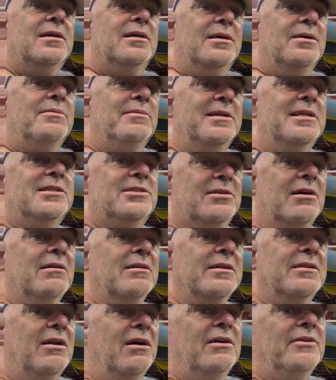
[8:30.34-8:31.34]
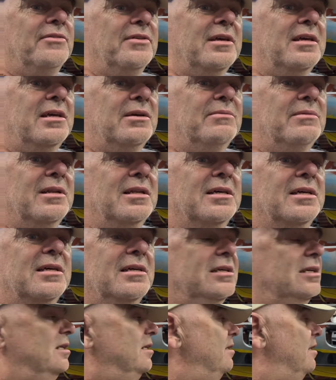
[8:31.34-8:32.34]
when it's on, and I think it will
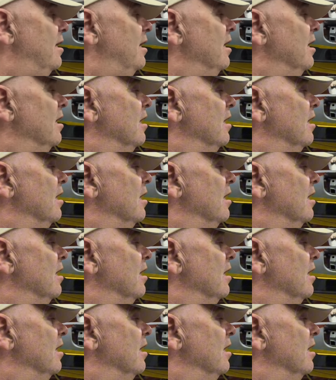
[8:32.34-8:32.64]
either.